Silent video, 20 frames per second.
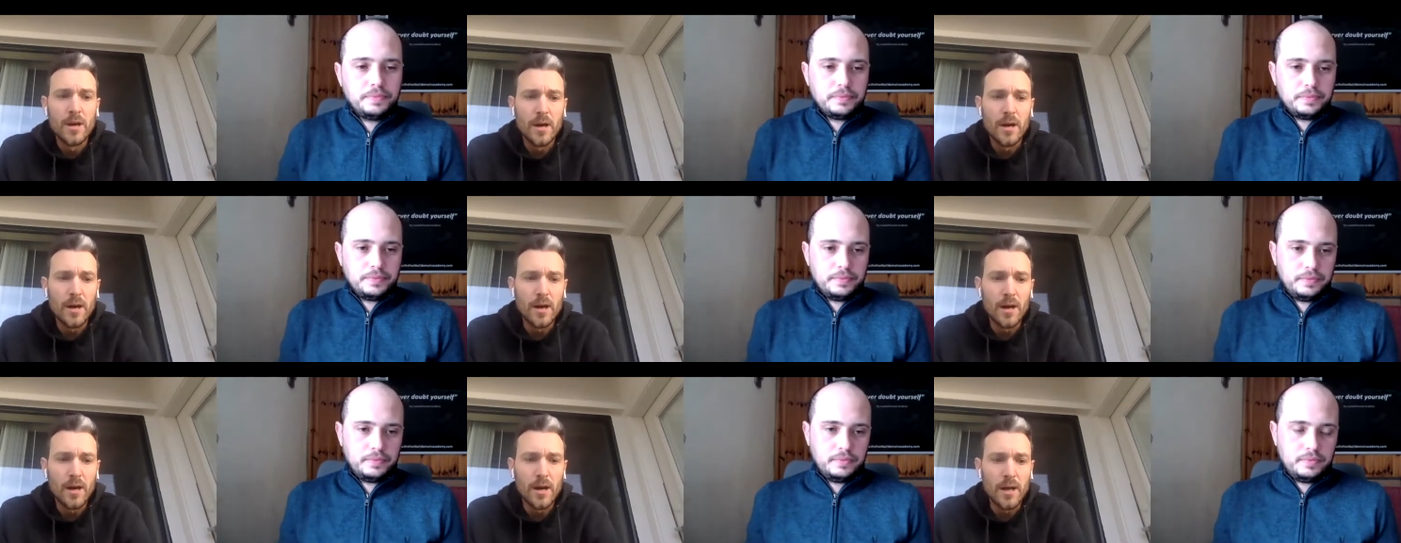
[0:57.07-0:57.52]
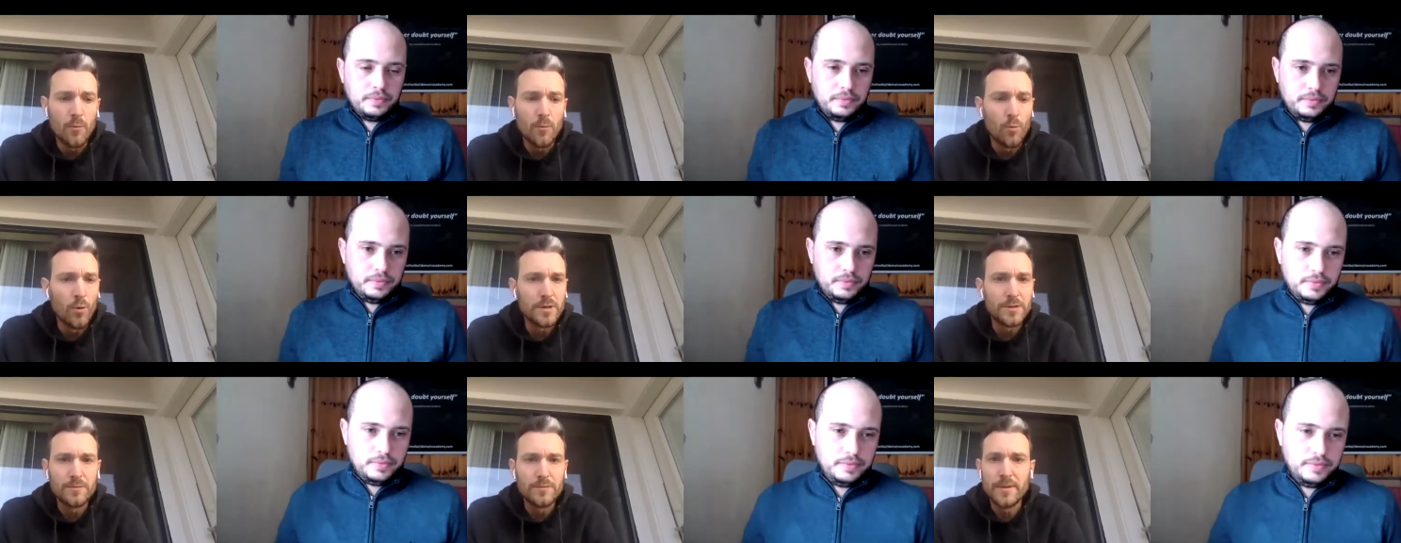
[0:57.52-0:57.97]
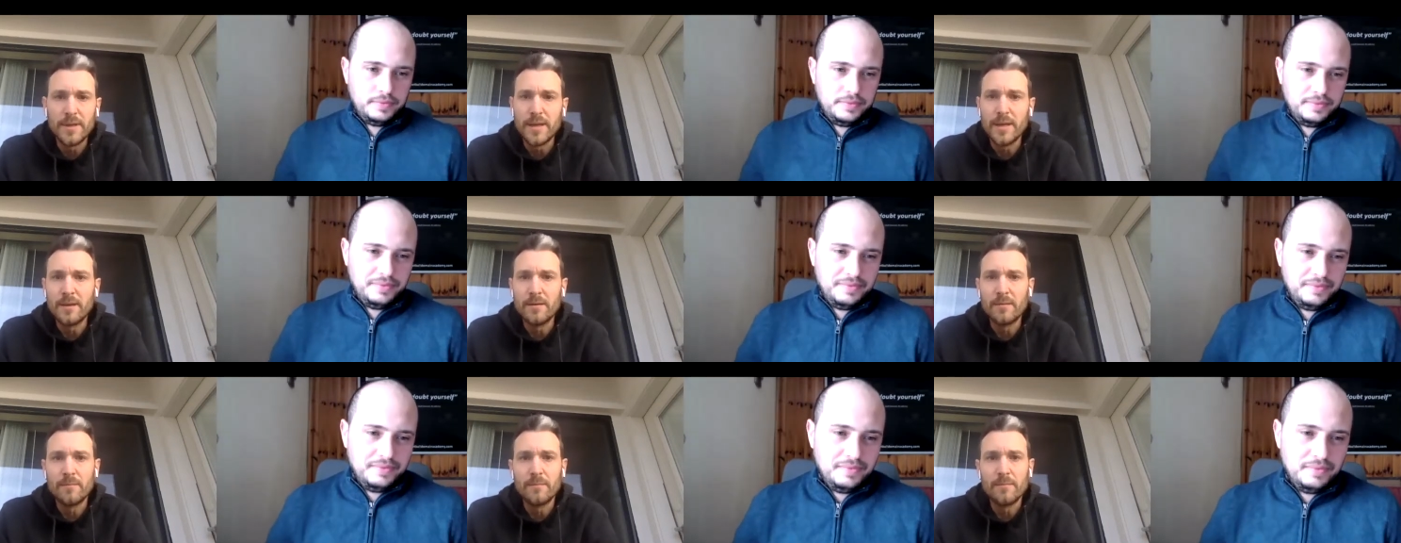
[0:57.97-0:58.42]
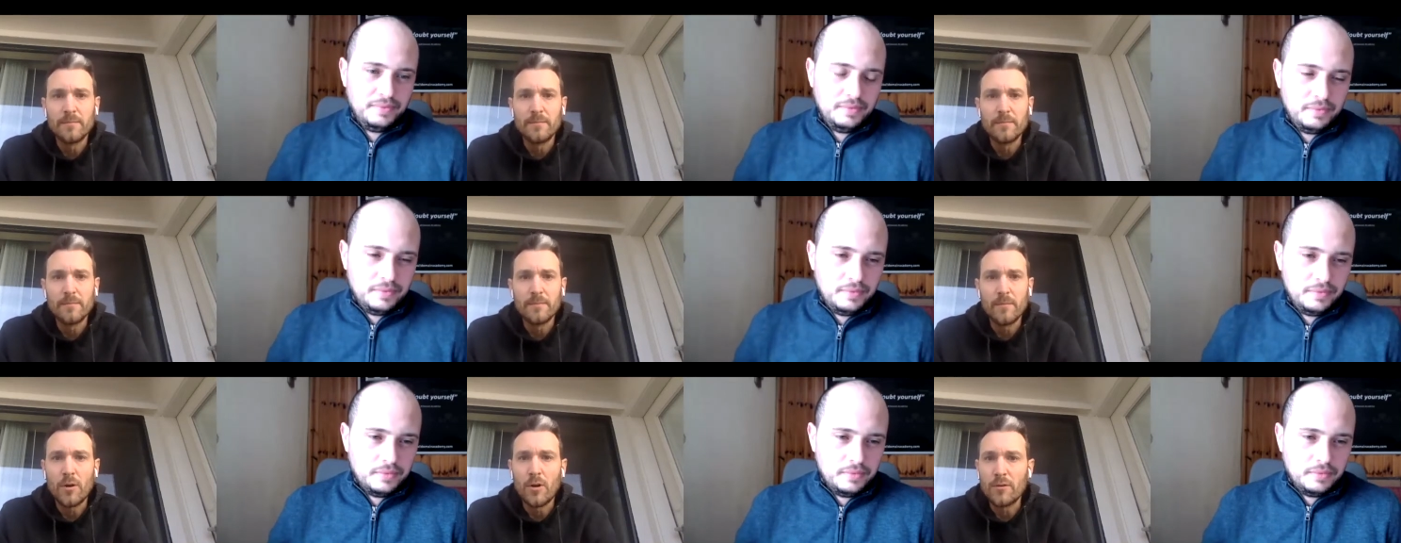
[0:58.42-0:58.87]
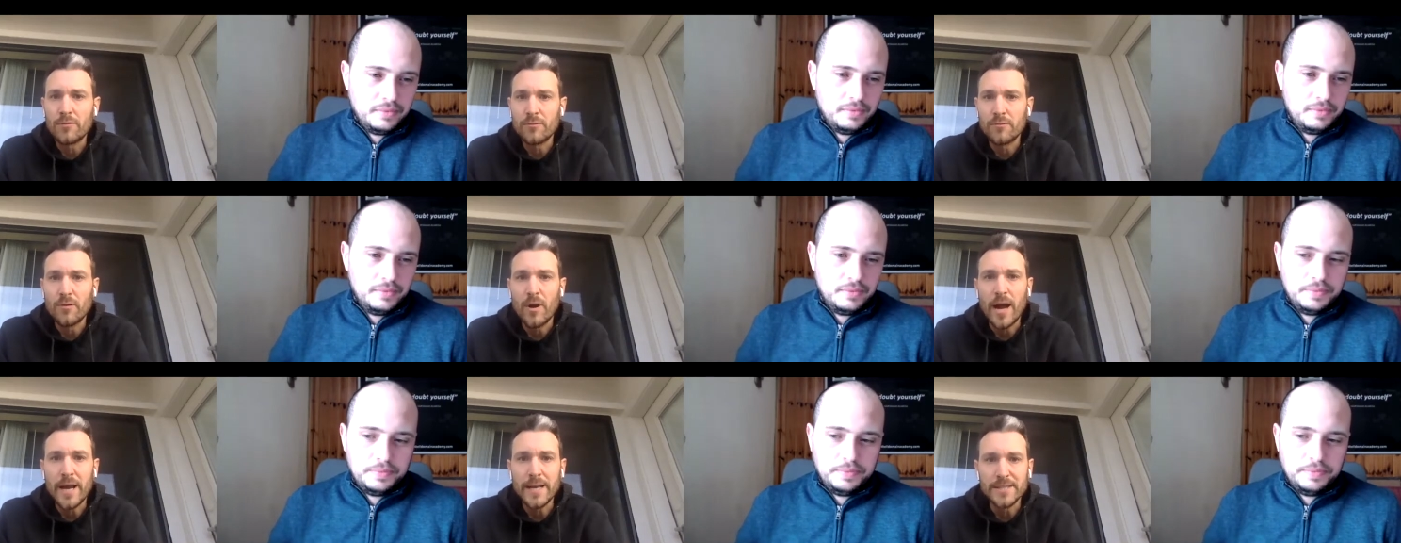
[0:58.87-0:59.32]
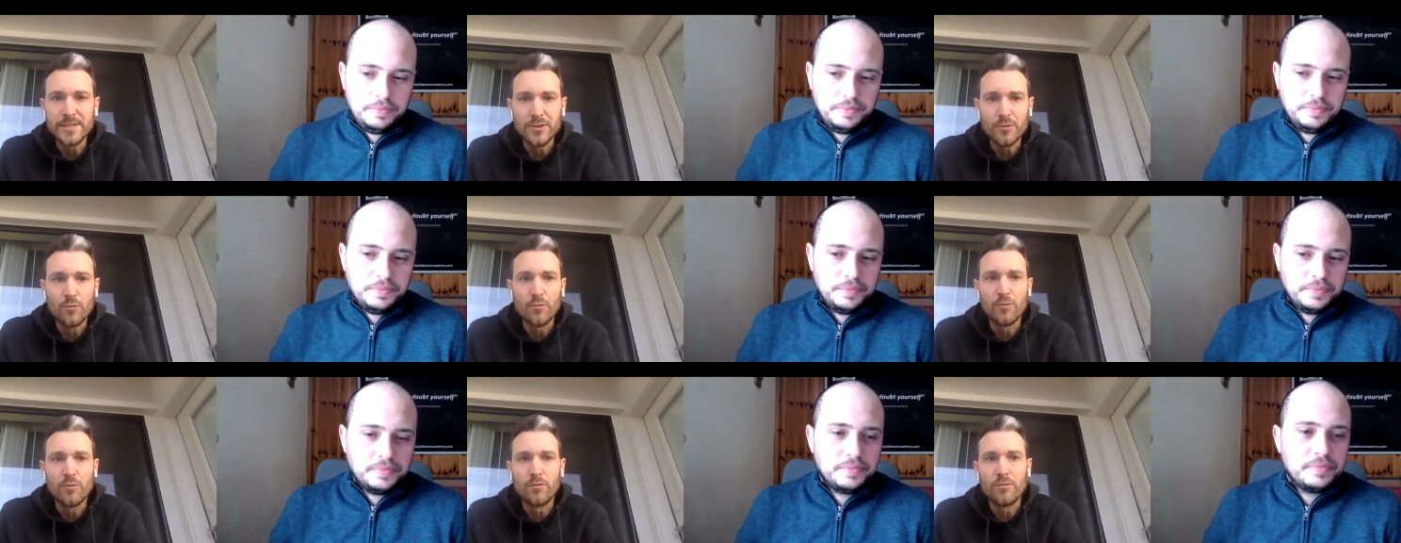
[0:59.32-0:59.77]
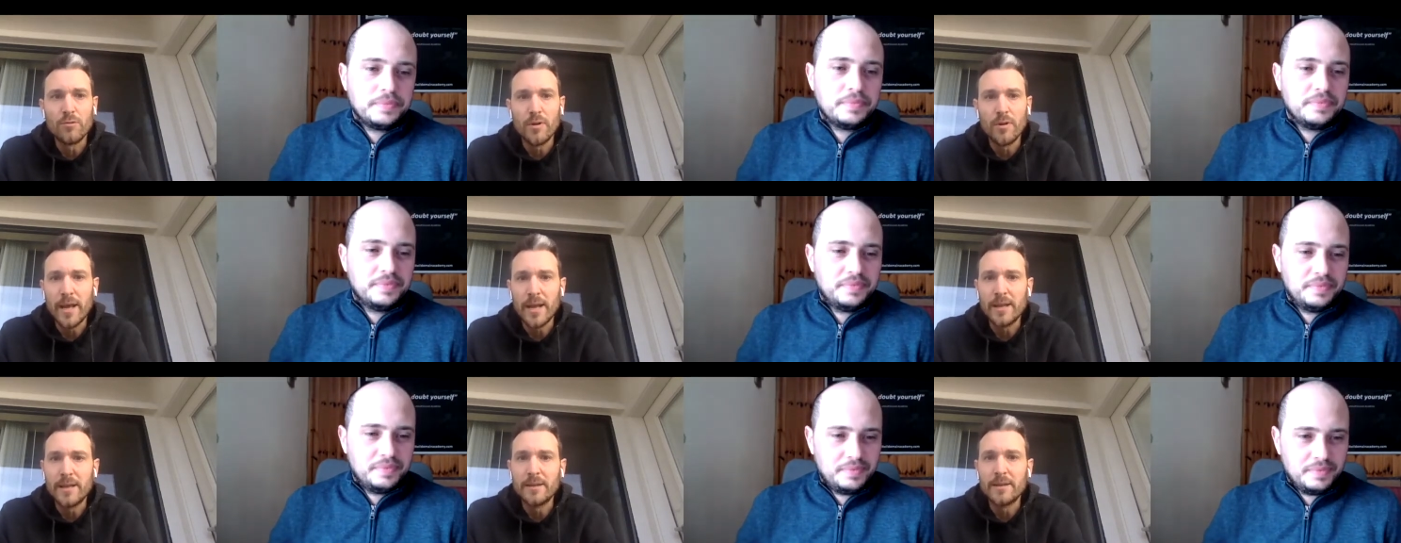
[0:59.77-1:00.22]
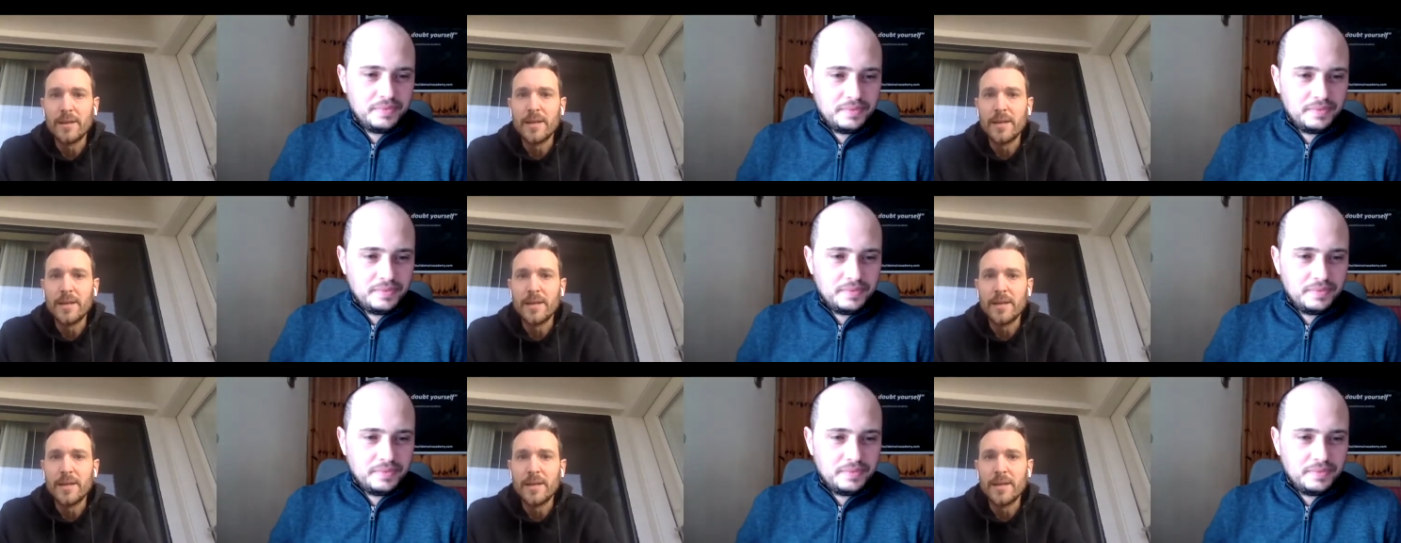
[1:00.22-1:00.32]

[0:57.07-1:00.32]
Speaker 1: I worked with him all through high school and